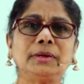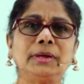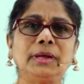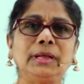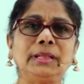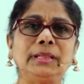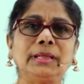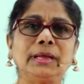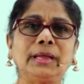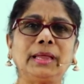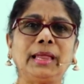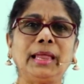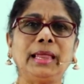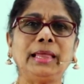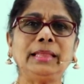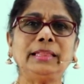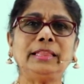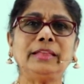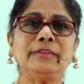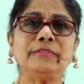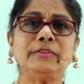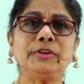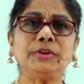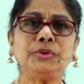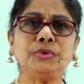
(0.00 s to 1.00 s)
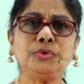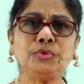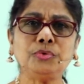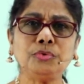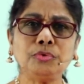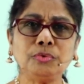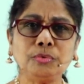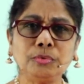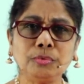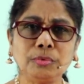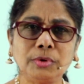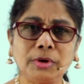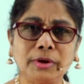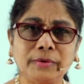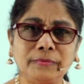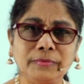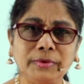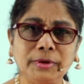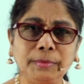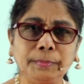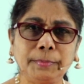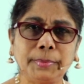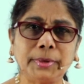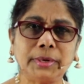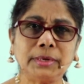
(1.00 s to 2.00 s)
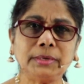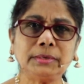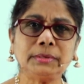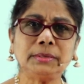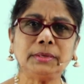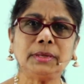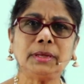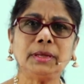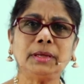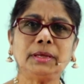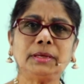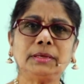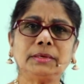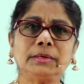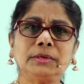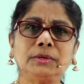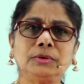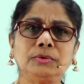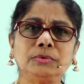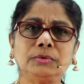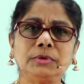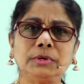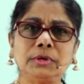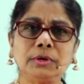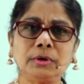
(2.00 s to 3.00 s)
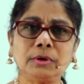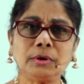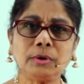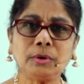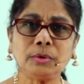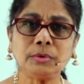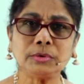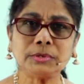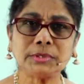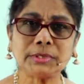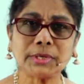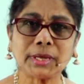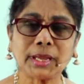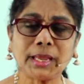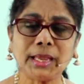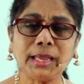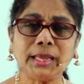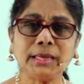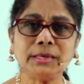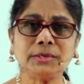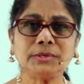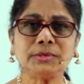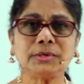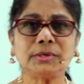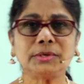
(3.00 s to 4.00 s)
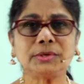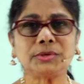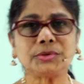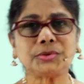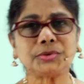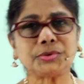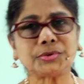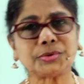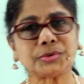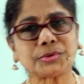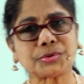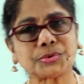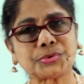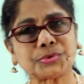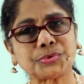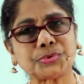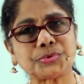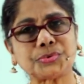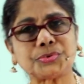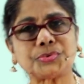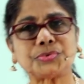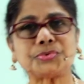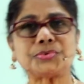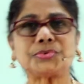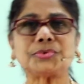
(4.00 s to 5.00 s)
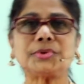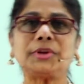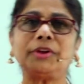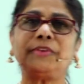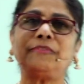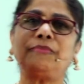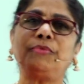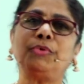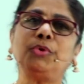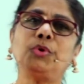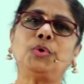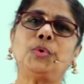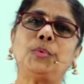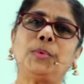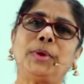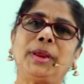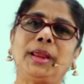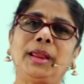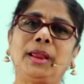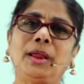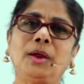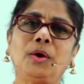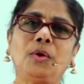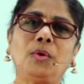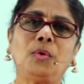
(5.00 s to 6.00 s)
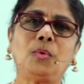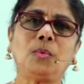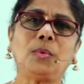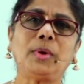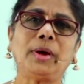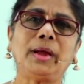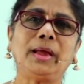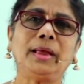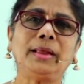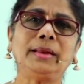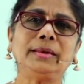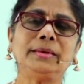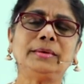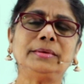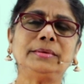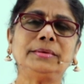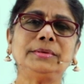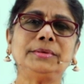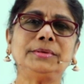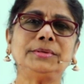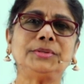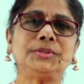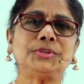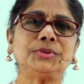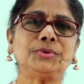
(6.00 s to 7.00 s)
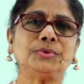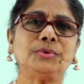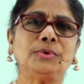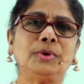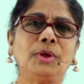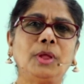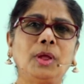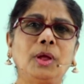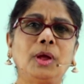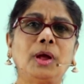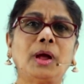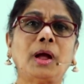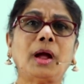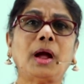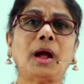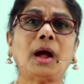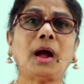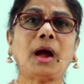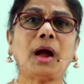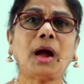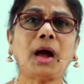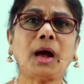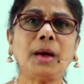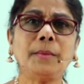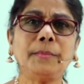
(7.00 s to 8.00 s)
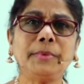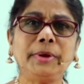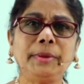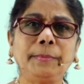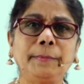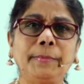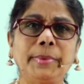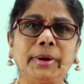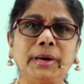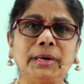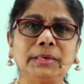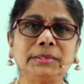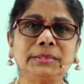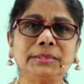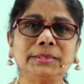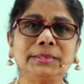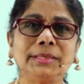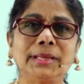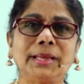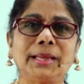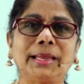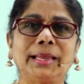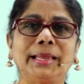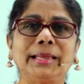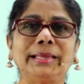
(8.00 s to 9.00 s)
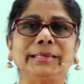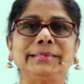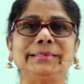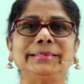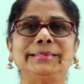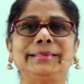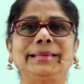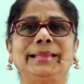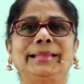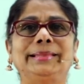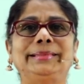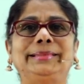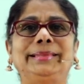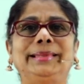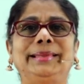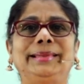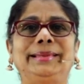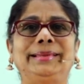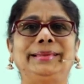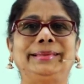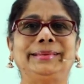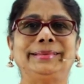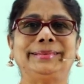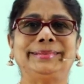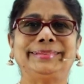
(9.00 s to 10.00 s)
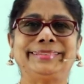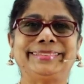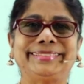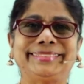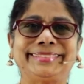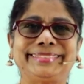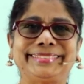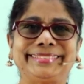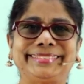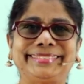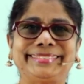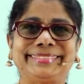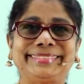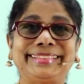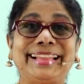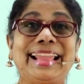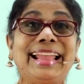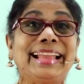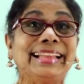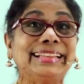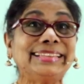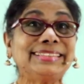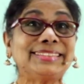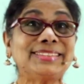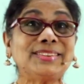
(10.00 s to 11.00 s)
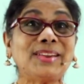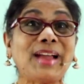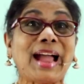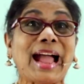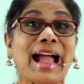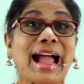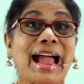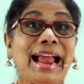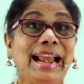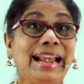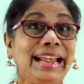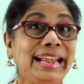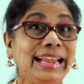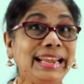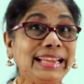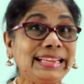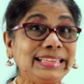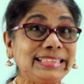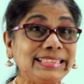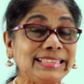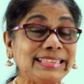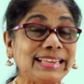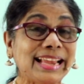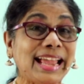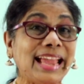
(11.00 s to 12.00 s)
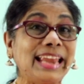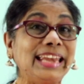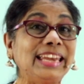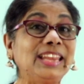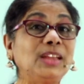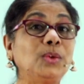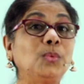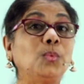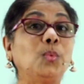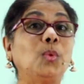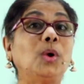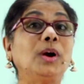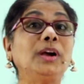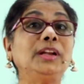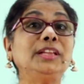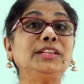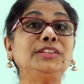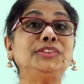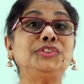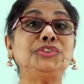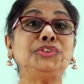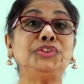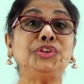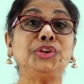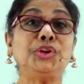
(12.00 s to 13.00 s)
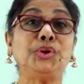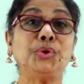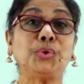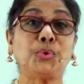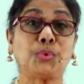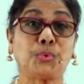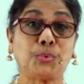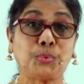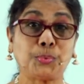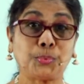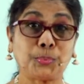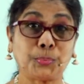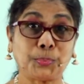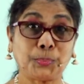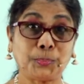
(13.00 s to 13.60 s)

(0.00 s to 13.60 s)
In the cage there were two lovely birds. You didn't close the cage. Shh, it flew away. One, two. How many birds in the cage? Nothing. So understanding what is zero.